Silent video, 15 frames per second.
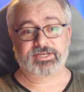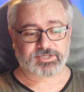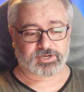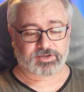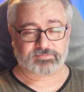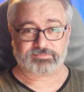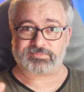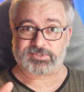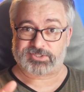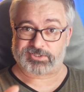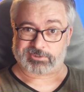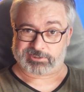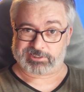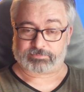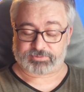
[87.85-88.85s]
you know,
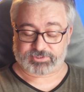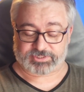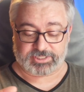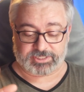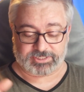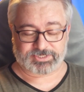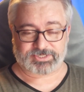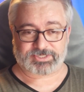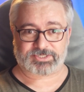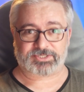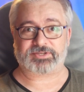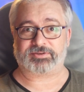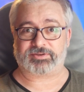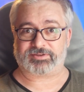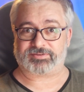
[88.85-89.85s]
celebrities
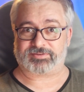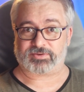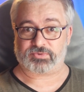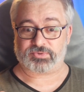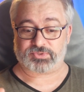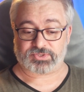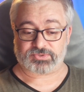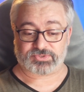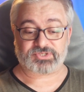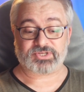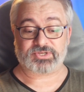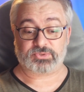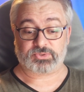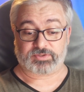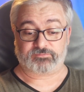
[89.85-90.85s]

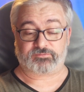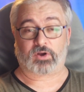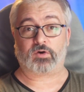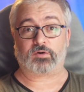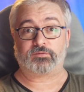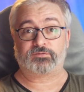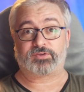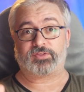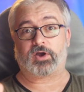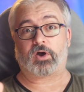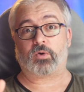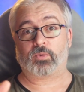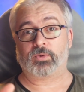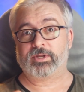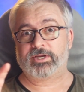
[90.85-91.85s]
who's involved in the
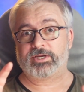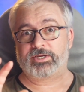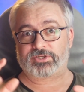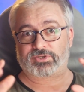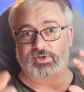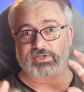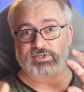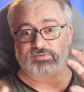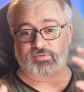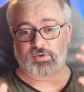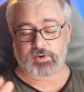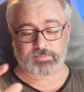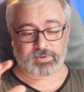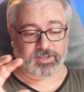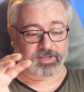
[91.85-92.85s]
whole
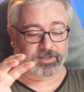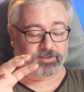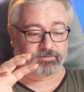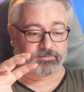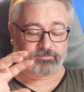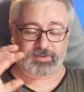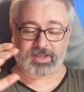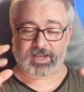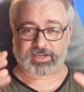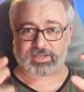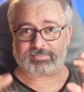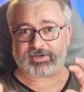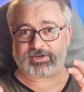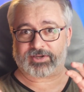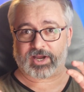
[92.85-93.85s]
transphobia
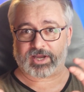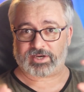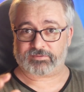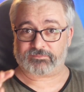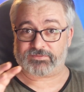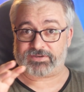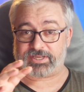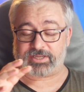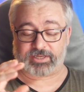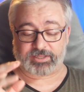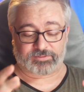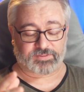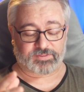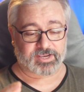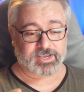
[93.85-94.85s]
argument kind of
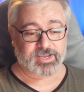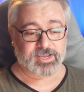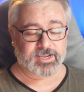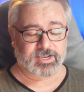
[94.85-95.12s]
dealy thing.